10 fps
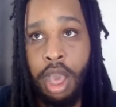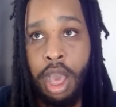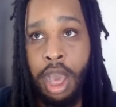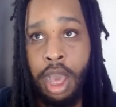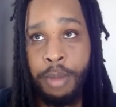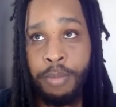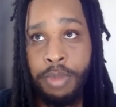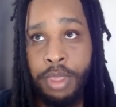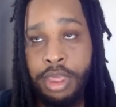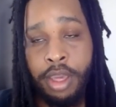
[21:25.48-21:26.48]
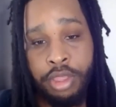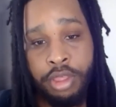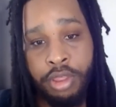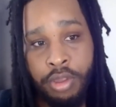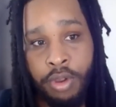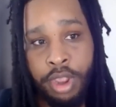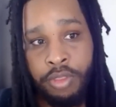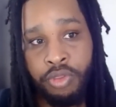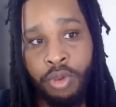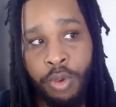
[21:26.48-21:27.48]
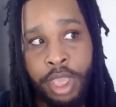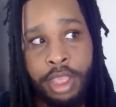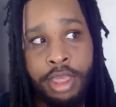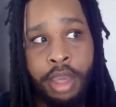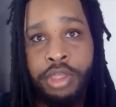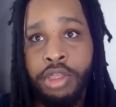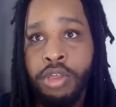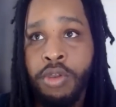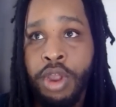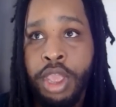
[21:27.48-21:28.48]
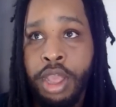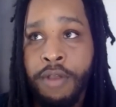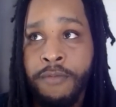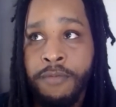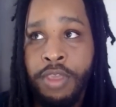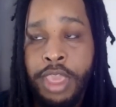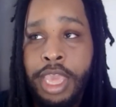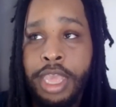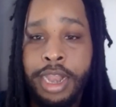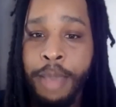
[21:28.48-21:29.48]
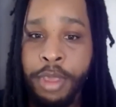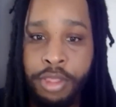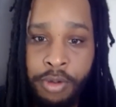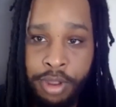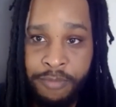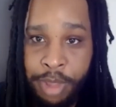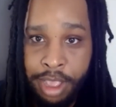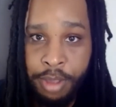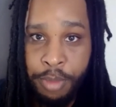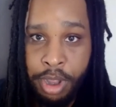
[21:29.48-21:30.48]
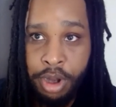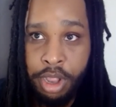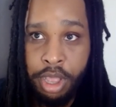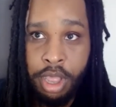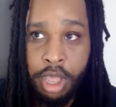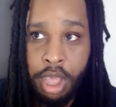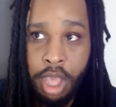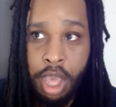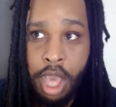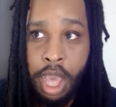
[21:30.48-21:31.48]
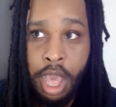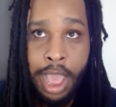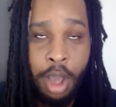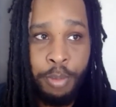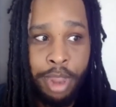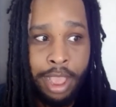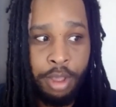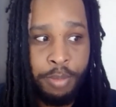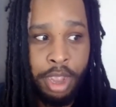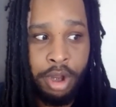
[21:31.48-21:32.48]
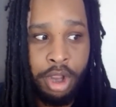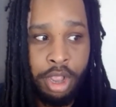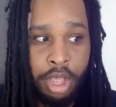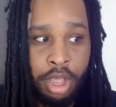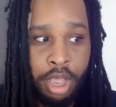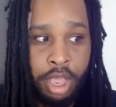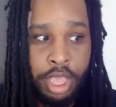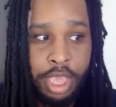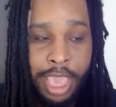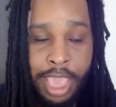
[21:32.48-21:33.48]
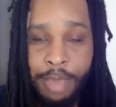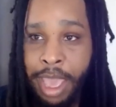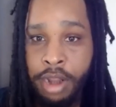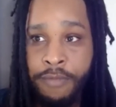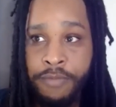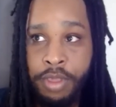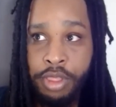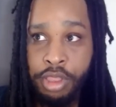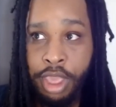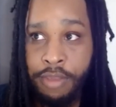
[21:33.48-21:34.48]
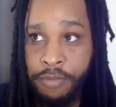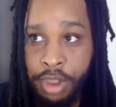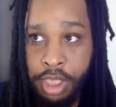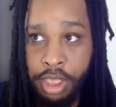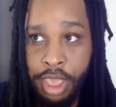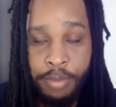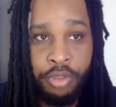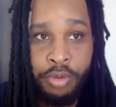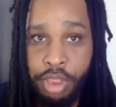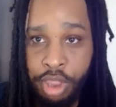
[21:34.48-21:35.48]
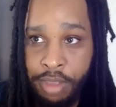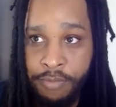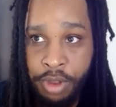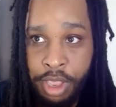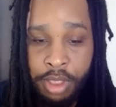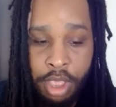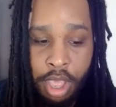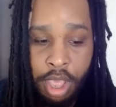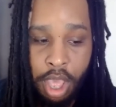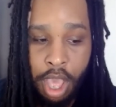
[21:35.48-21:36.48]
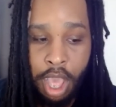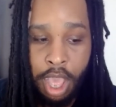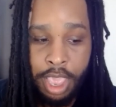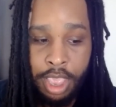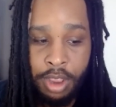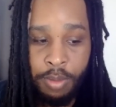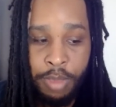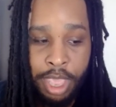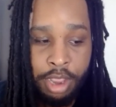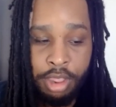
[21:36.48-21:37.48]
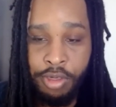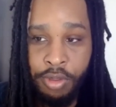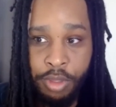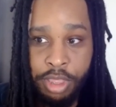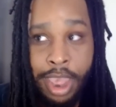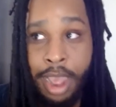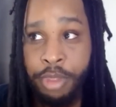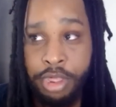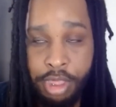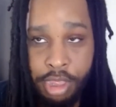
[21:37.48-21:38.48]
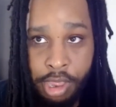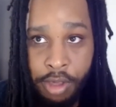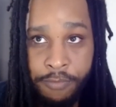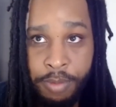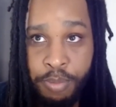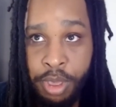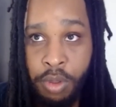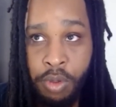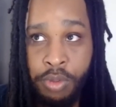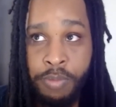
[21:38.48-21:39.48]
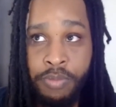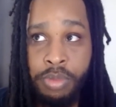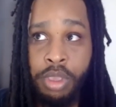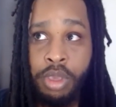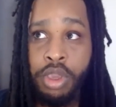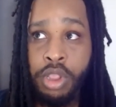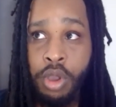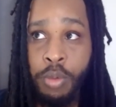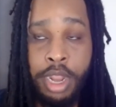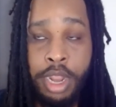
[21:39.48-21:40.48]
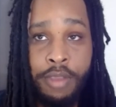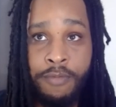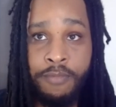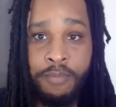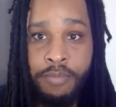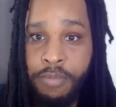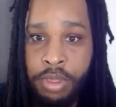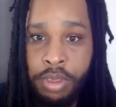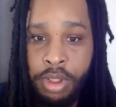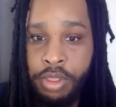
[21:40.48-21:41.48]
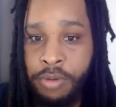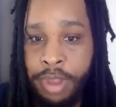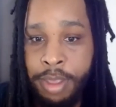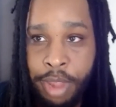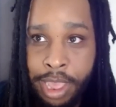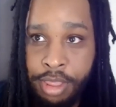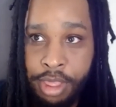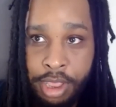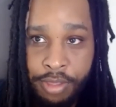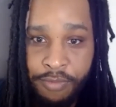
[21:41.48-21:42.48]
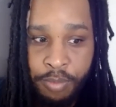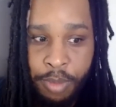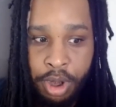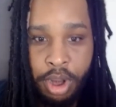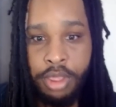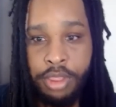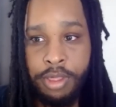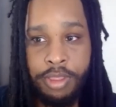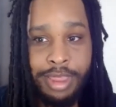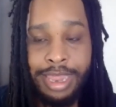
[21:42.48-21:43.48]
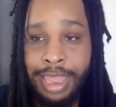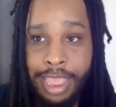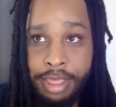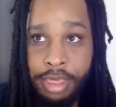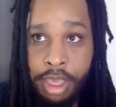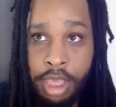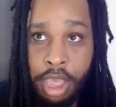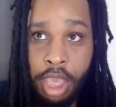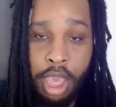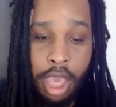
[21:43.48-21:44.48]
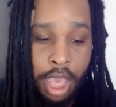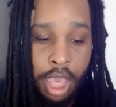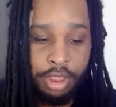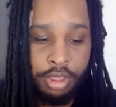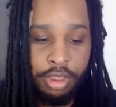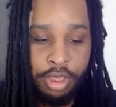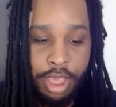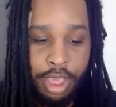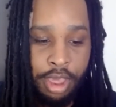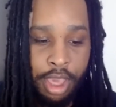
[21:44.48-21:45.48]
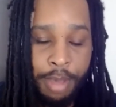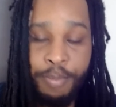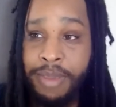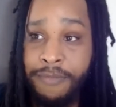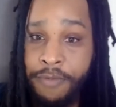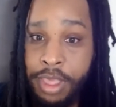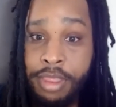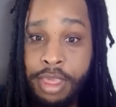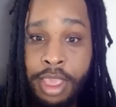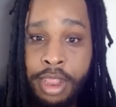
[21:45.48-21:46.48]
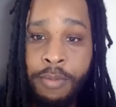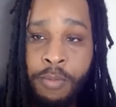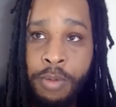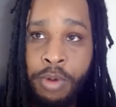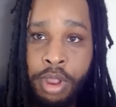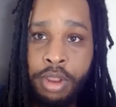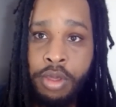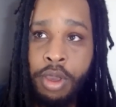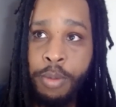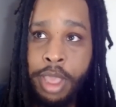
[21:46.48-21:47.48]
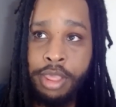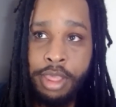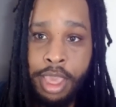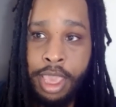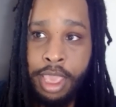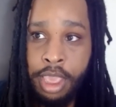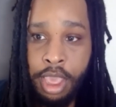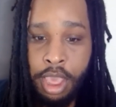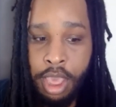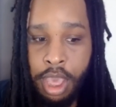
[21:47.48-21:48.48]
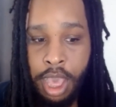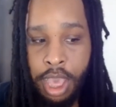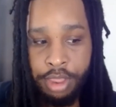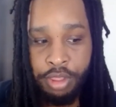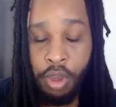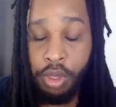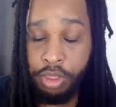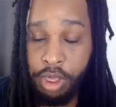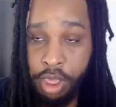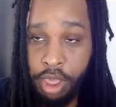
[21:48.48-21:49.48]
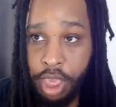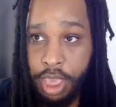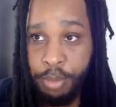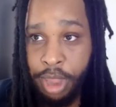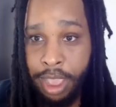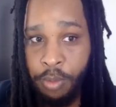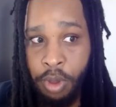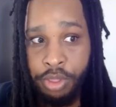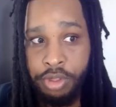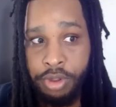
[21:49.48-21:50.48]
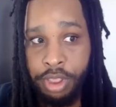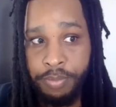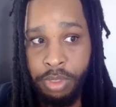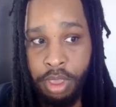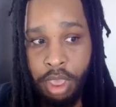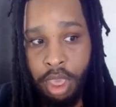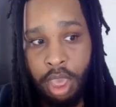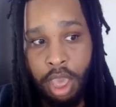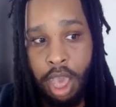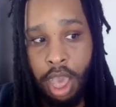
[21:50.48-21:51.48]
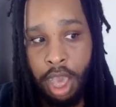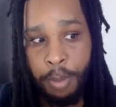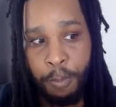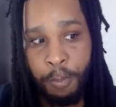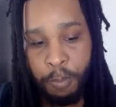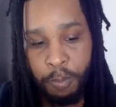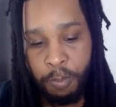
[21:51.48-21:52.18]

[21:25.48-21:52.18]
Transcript: um, and tells their story and through it tells the story of the economic story of black america uh, how black america came out of slavery came through slavery uh, and managed to establish itself and build you know many of you know the great black cities of america such as atlanta uh, such as uh, Memphis and what we're going to talk about today uh, is Tulsa and Black Wall Street. Um,